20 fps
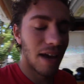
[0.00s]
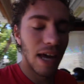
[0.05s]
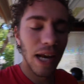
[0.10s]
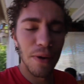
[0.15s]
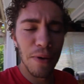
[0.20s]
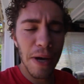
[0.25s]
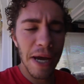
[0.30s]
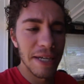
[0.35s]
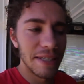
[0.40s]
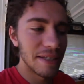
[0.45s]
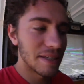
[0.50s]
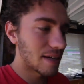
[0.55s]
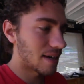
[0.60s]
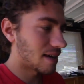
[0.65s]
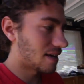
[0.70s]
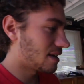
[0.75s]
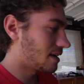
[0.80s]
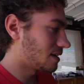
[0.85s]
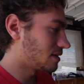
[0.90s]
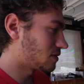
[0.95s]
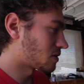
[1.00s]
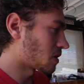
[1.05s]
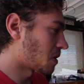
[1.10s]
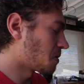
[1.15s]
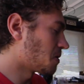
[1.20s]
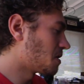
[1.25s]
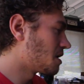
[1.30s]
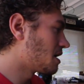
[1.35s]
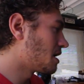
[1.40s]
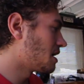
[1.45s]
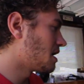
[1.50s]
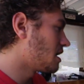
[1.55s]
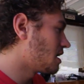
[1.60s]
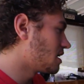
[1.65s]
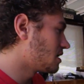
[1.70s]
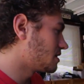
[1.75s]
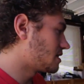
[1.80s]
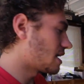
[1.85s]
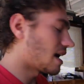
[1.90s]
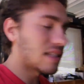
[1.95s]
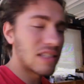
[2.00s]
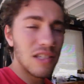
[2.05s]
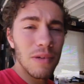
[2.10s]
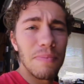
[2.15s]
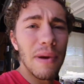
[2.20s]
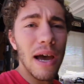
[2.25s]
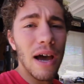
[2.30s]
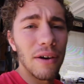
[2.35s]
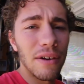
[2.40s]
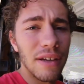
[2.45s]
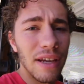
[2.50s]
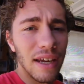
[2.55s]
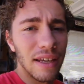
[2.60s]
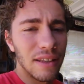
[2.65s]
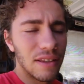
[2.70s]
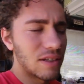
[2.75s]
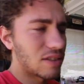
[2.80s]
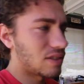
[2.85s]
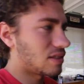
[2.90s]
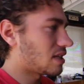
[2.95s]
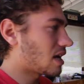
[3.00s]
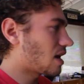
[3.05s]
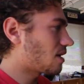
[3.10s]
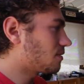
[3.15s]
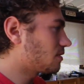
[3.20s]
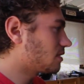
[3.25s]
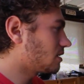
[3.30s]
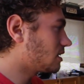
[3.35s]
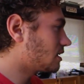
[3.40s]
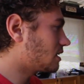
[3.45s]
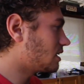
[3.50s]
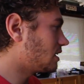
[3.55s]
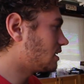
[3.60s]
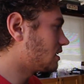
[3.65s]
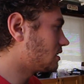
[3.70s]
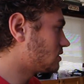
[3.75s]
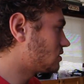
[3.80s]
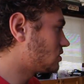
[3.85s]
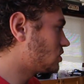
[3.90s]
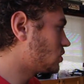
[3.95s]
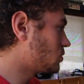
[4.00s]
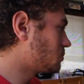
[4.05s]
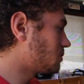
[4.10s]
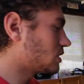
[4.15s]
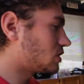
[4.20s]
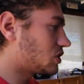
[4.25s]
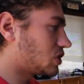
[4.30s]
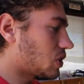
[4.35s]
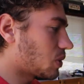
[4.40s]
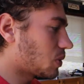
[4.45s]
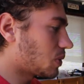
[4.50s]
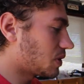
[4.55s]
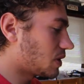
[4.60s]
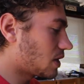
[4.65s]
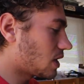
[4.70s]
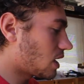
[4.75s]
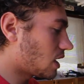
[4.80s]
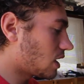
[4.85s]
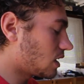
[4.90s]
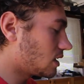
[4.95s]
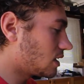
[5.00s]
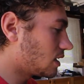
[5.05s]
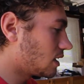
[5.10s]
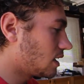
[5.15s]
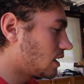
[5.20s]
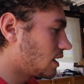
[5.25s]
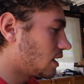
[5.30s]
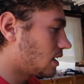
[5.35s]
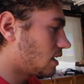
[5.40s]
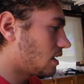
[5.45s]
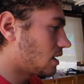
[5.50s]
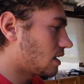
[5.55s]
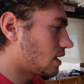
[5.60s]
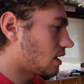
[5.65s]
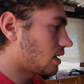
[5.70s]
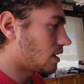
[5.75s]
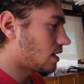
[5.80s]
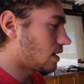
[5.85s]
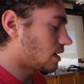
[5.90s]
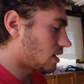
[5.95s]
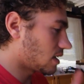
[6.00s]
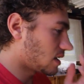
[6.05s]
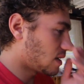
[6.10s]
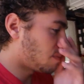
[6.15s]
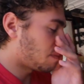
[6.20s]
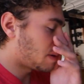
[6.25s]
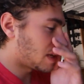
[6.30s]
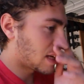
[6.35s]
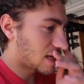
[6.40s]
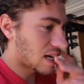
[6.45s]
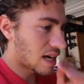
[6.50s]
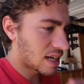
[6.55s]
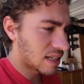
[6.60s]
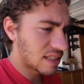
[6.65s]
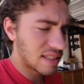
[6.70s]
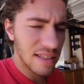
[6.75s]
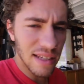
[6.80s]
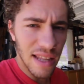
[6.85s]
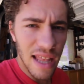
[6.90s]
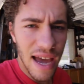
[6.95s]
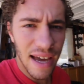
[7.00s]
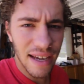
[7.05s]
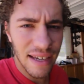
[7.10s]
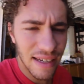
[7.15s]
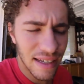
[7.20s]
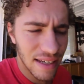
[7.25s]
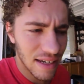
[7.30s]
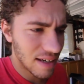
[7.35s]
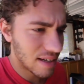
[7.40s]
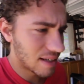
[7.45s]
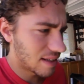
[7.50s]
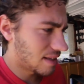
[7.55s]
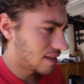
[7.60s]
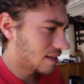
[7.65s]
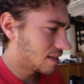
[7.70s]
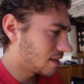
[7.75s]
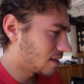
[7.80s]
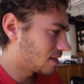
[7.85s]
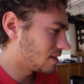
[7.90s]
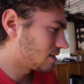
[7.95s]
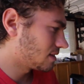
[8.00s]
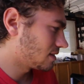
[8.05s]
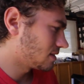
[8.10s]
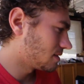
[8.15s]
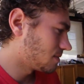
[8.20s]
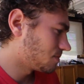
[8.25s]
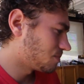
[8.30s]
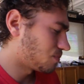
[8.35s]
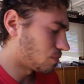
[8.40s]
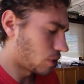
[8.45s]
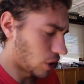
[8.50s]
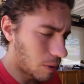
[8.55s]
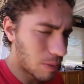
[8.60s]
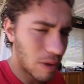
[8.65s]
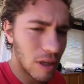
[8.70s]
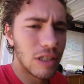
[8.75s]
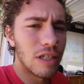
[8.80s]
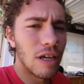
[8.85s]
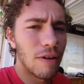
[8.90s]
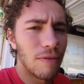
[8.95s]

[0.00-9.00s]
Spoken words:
Anyways, so that's about it. There's not really too much going on. I've been kind of slacking on pretty much